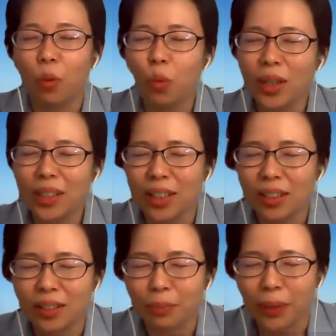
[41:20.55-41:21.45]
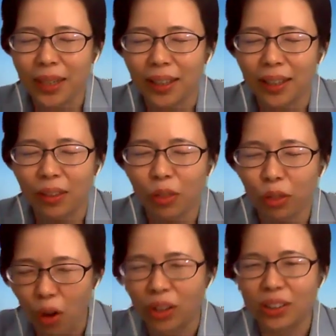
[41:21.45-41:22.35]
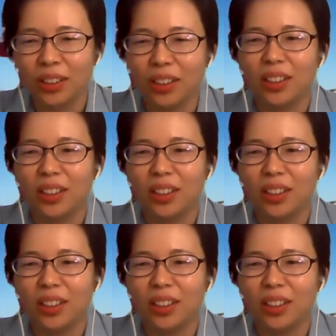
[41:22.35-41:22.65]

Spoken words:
Or what is my thought?